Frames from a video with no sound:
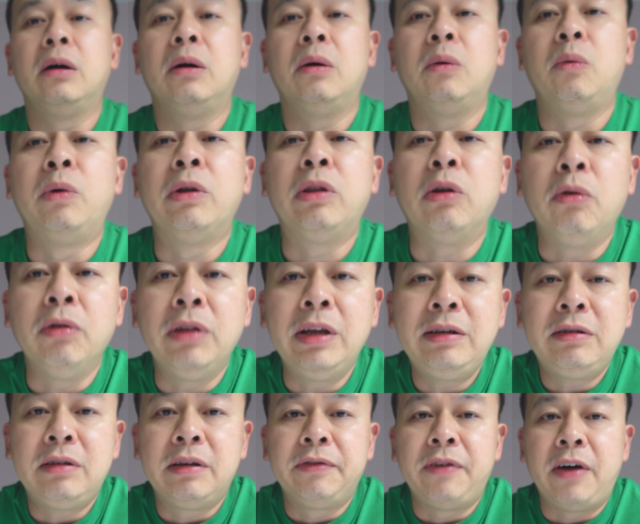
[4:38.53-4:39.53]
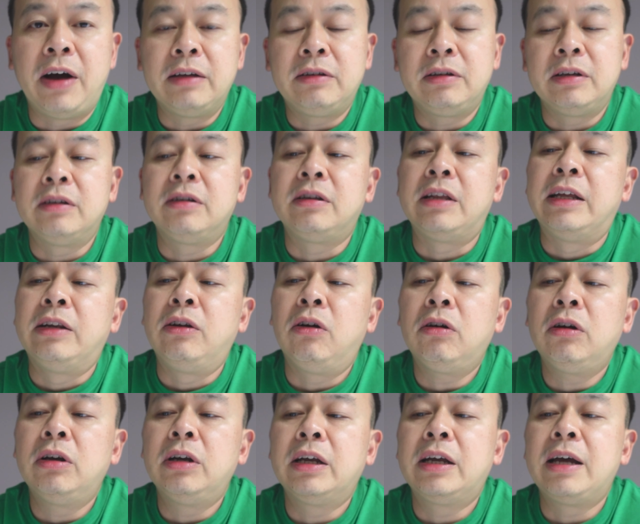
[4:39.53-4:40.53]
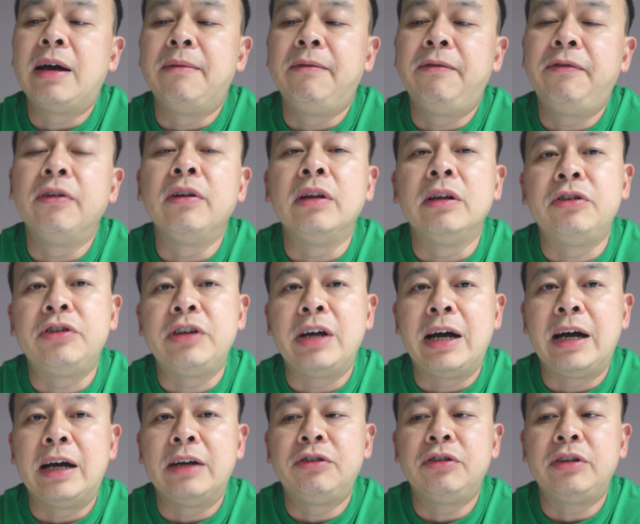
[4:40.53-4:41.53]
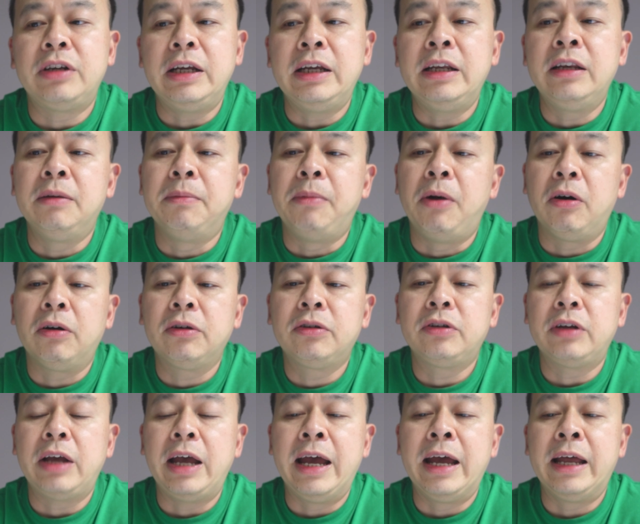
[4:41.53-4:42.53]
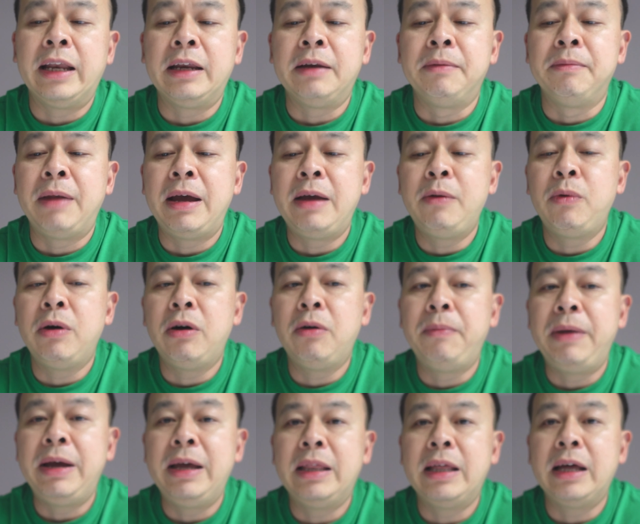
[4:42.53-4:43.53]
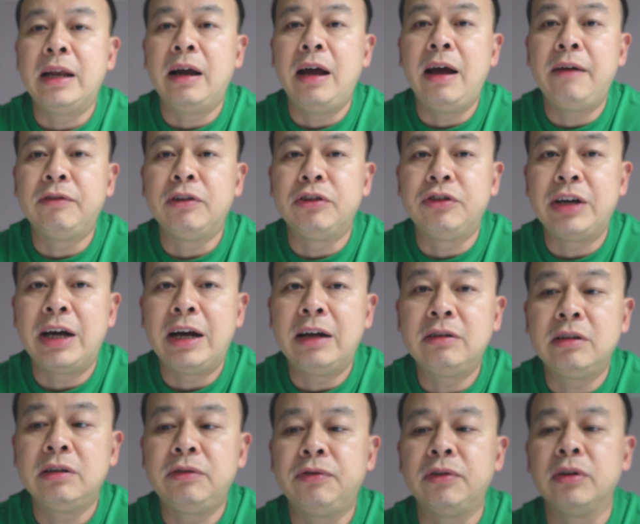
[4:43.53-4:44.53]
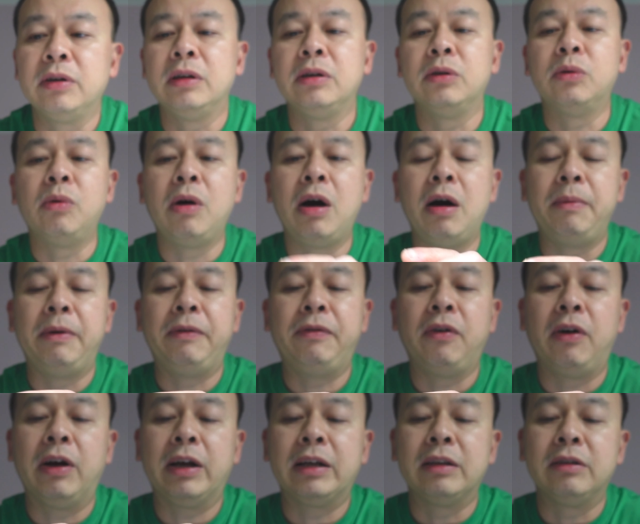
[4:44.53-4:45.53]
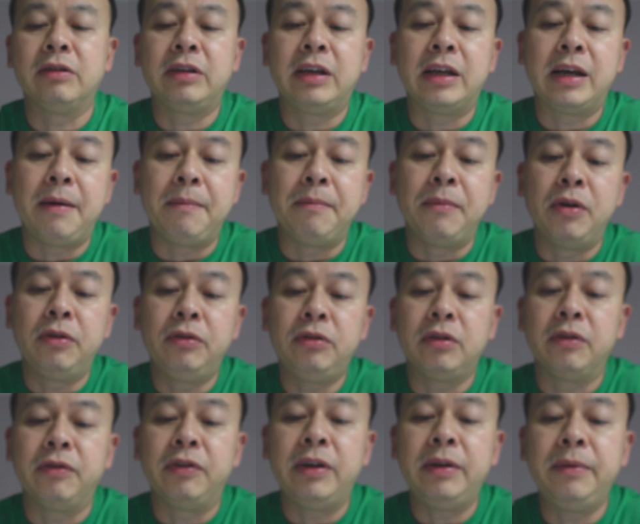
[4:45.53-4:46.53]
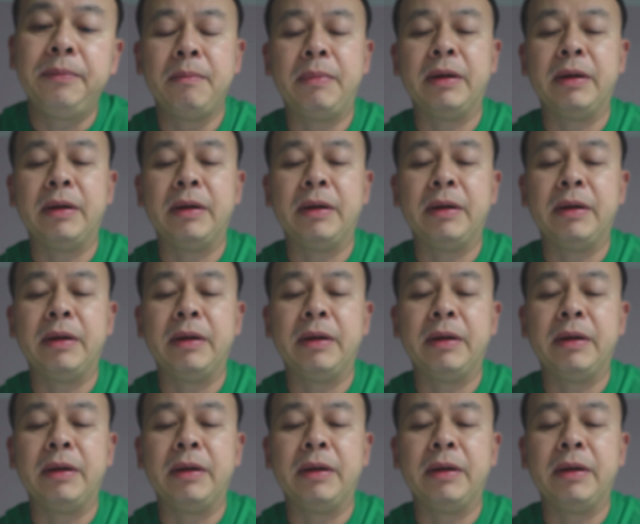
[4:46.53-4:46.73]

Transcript: with all these devices, they're not going to come fully charged in the box and it may well be that I have to charge this for a little while before I can set up most of it.